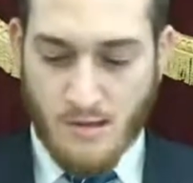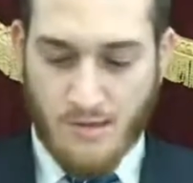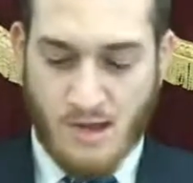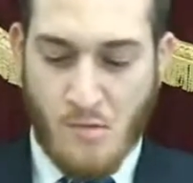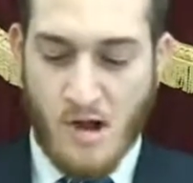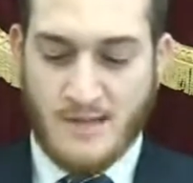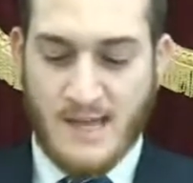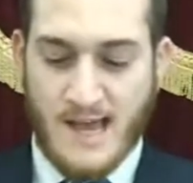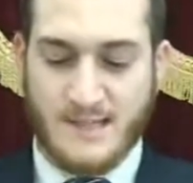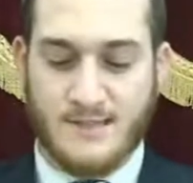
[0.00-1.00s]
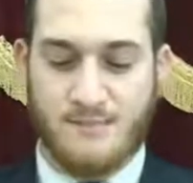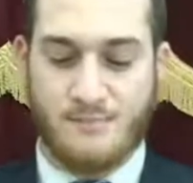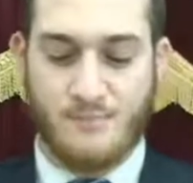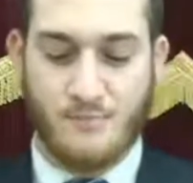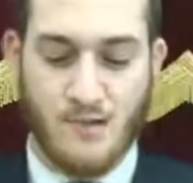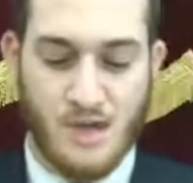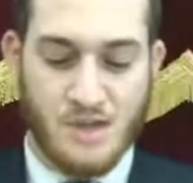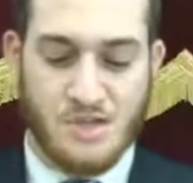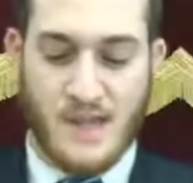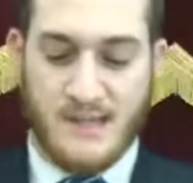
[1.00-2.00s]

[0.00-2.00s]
The Gemara says an interesting